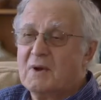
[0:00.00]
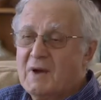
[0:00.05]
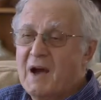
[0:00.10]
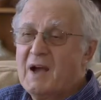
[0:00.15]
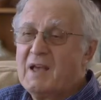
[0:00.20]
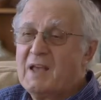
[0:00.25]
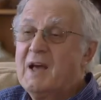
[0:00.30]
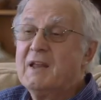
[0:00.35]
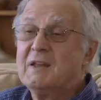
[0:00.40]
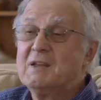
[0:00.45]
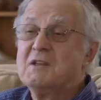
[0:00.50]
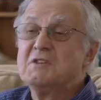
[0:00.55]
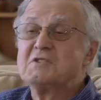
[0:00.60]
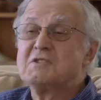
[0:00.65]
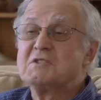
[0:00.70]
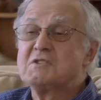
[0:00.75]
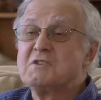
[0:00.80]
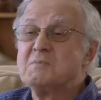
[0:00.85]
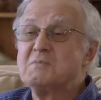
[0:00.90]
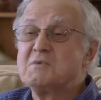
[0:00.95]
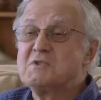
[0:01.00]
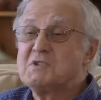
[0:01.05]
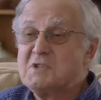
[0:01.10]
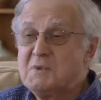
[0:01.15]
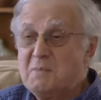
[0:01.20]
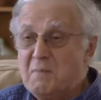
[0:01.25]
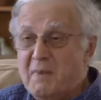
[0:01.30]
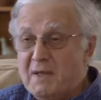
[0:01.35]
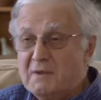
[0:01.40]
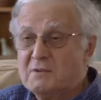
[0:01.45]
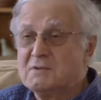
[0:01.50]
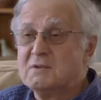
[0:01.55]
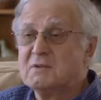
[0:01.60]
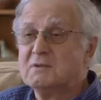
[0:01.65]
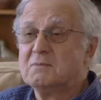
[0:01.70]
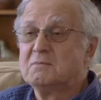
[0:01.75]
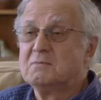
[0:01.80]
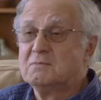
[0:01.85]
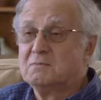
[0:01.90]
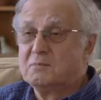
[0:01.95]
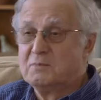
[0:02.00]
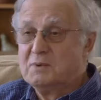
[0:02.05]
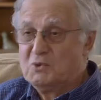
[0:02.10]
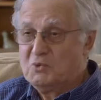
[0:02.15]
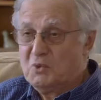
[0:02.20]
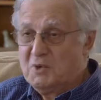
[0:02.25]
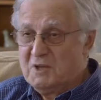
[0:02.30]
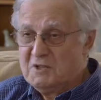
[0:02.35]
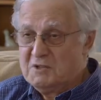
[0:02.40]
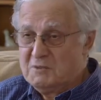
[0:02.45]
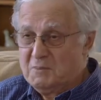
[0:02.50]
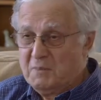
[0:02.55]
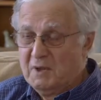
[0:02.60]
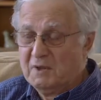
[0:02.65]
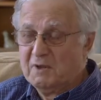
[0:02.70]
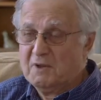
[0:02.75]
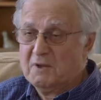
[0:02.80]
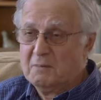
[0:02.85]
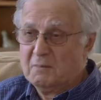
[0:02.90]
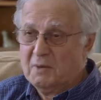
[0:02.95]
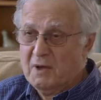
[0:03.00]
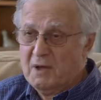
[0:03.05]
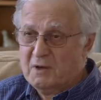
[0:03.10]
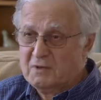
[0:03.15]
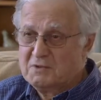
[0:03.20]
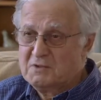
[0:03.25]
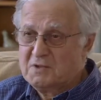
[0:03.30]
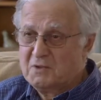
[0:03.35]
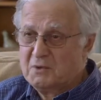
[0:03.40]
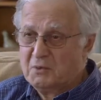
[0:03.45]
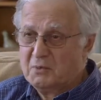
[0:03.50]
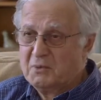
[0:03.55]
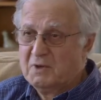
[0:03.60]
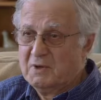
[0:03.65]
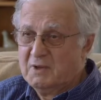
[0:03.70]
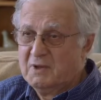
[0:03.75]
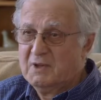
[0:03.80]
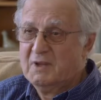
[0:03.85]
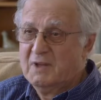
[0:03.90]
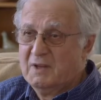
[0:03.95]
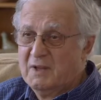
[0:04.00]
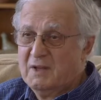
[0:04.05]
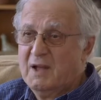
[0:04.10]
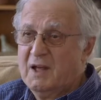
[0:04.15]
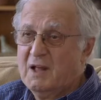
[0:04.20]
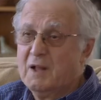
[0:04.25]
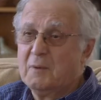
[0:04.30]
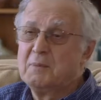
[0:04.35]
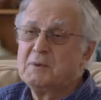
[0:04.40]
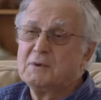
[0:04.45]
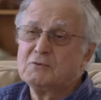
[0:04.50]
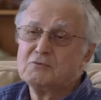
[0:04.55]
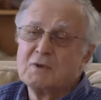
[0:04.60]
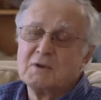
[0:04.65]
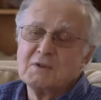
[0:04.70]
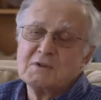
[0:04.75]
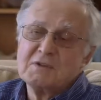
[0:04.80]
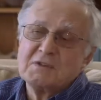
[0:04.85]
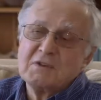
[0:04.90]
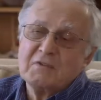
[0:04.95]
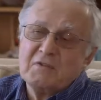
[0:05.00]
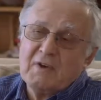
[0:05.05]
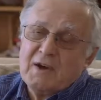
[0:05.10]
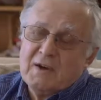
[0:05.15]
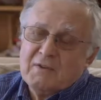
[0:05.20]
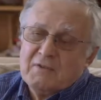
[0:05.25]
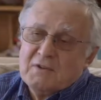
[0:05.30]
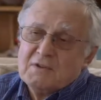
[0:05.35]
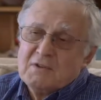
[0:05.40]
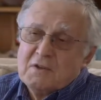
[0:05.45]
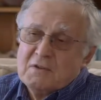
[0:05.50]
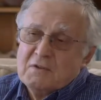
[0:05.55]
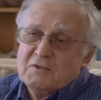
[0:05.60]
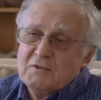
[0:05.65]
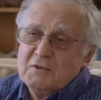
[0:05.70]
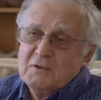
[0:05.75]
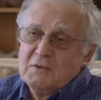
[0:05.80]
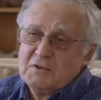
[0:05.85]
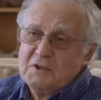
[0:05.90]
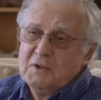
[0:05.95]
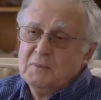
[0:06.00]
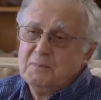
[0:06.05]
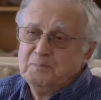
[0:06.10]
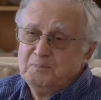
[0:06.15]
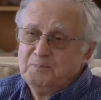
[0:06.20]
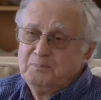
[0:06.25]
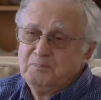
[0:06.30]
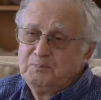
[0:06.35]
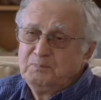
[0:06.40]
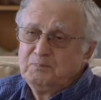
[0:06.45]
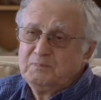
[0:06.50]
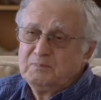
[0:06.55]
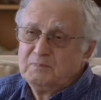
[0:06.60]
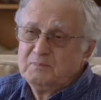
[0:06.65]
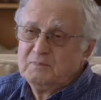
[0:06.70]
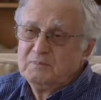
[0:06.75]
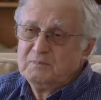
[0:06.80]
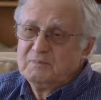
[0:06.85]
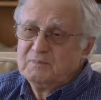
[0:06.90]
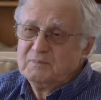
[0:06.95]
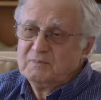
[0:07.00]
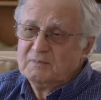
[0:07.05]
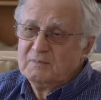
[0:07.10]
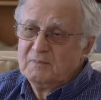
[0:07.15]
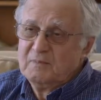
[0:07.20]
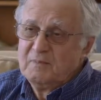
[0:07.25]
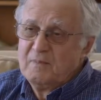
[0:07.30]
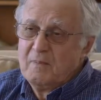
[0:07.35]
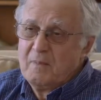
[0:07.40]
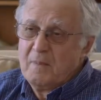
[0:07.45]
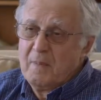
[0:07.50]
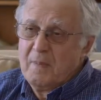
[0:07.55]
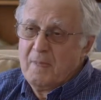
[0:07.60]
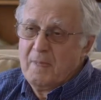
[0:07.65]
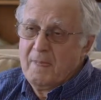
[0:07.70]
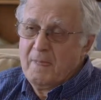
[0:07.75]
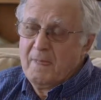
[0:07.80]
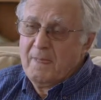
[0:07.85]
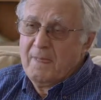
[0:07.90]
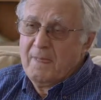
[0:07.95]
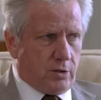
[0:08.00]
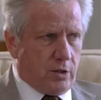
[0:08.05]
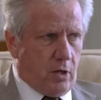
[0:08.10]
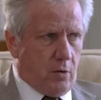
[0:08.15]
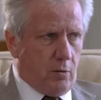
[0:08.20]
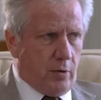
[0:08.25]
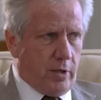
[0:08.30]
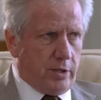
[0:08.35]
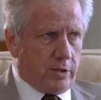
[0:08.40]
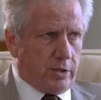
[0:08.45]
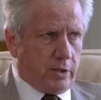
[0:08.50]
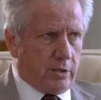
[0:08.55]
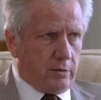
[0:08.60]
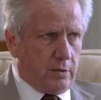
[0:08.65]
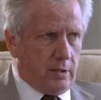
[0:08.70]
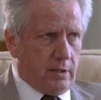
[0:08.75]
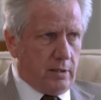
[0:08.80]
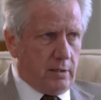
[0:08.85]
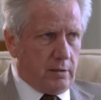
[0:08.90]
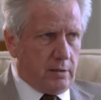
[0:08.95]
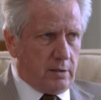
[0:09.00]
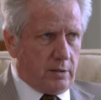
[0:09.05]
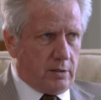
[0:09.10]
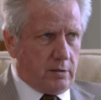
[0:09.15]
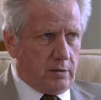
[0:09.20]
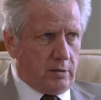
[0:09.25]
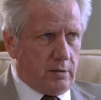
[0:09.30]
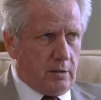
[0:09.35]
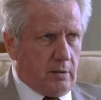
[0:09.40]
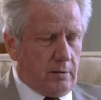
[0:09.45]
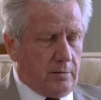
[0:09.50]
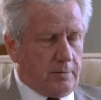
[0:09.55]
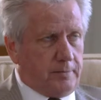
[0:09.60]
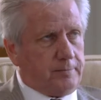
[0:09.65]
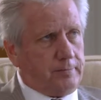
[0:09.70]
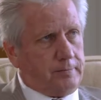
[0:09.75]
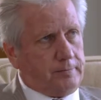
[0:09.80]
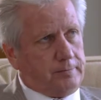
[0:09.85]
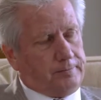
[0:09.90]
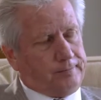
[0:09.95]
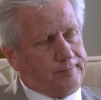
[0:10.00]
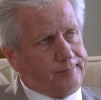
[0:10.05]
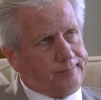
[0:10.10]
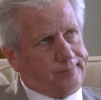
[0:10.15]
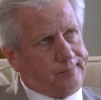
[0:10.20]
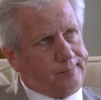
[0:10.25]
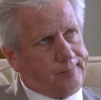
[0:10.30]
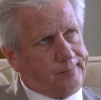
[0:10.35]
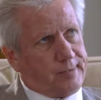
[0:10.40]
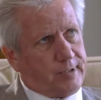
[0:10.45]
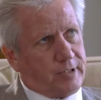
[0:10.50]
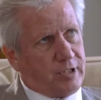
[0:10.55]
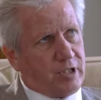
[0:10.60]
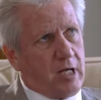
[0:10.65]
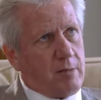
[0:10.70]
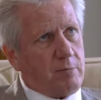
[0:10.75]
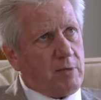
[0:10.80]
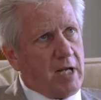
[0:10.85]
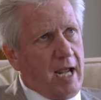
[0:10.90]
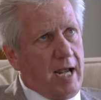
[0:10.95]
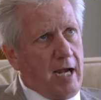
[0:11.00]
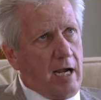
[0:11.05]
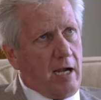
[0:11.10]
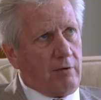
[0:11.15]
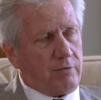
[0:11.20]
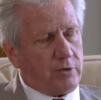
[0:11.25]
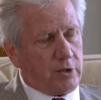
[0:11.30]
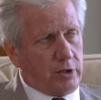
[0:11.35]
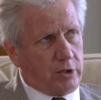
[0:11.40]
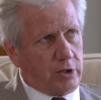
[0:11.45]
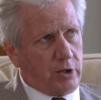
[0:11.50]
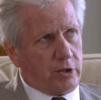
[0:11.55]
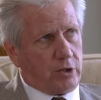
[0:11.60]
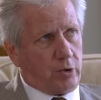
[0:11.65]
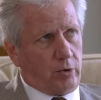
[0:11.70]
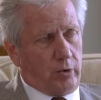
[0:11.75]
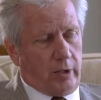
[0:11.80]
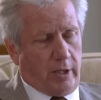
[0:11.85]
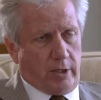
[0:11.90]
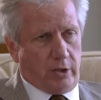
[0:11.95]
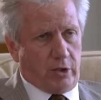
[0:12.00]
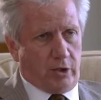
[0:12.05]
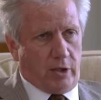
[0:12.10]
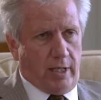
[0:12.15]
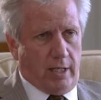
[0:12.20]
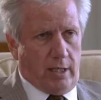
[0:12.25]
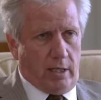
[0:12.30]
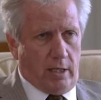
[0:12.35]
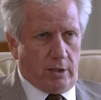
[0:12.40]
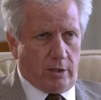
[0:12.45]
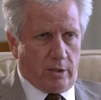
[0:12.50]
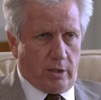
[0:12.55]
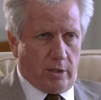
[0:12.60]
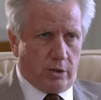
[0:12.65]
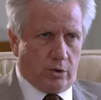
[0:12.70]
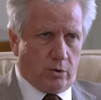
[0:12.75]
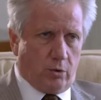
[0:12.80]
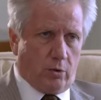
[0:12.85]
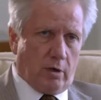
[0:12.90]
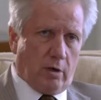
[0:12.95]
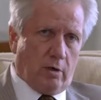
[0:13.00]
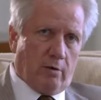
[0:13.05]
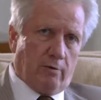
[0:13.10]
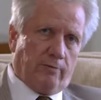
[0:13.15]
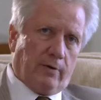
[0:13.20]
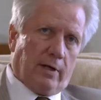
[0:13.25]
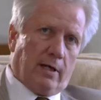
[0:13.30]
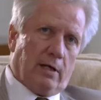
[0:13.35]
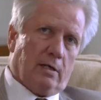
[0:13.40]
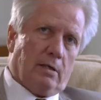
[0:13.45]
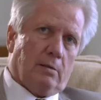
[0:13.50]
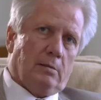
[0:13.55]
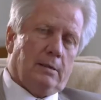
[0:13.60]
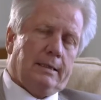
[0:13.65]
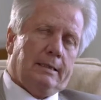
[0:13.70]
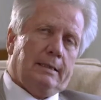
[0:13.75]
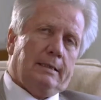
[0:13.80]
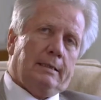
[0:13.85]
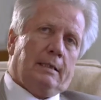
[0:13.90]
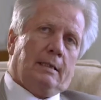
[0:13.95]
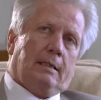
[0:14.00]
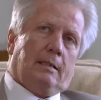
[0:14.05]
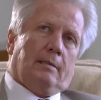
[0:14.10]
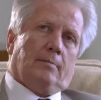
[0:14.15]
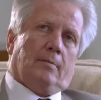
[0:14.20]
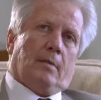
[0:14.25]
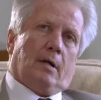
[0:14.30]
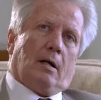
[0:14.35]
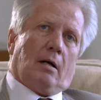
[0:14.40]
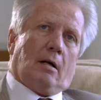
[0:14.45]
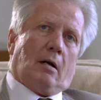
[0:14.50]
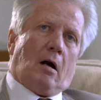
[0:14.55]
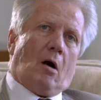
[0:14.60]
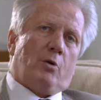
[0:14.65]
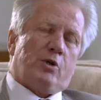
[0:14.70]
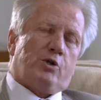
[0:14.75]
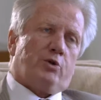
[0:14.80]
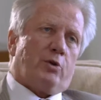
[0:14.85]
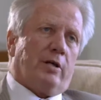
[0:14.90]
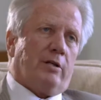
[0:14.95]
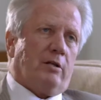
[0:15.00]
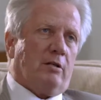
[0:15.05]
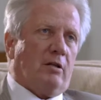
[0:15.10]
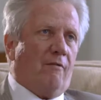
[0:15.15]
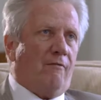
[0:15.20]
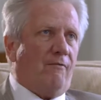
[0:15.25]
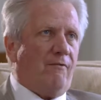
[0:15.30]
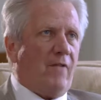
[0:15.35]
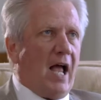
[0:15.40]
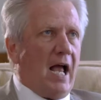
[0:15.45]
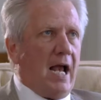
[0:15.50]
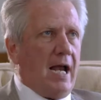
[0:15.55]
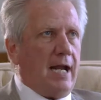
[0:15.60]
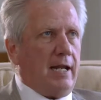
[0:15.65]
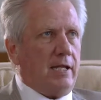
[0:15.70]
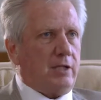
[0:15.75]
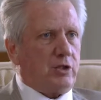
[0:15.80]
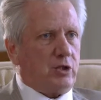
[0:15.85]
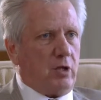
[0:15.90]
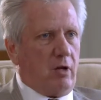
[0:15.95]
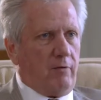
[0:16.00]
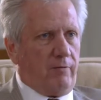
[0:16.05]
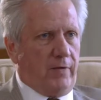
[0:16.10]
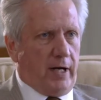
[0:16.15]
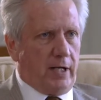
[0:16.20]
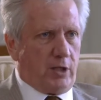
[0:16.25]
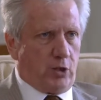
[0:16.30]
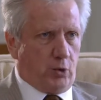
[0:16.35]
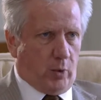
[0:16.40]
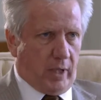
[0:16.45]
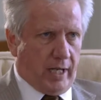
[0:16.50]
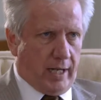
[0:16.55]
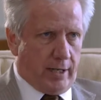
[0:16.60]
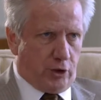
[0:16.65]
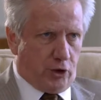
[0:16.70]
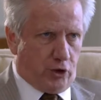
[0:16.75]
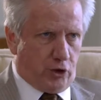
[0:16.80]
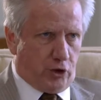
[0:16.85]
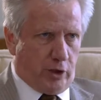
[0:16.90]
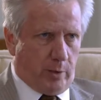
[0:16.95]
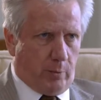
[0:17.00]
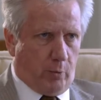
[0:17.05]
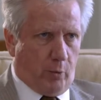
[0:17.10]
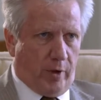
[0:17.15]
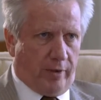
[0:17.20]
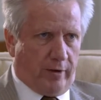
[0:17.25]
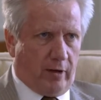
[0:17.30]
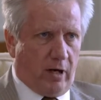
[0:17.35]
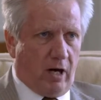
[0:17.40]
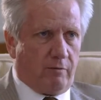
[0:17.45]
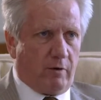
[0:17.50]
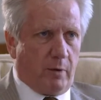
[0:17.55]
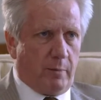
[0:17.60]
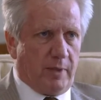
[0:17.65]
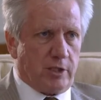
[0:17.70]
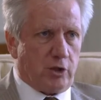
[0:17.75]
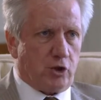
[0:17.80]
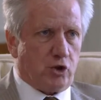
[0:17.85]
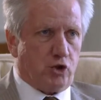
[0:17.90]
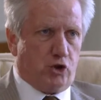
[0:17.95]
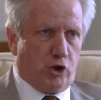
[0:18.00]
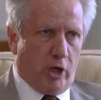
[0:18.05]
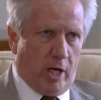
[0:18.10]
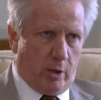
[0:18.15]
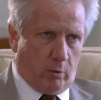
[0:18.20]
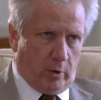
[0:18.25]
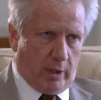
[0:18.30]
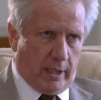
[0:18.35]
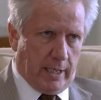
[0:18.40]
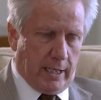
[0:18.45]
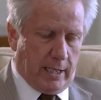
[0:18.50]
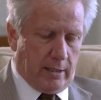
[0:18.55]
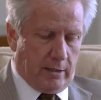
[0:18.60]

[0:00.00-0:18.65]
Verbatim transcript: ICANN needs some cement between its building blocks that would help it really survive into the future. ICANN always uh, uh seemed to have, since its earliest days, a sort of uh, always trying to define itself and its relationship with governments generally,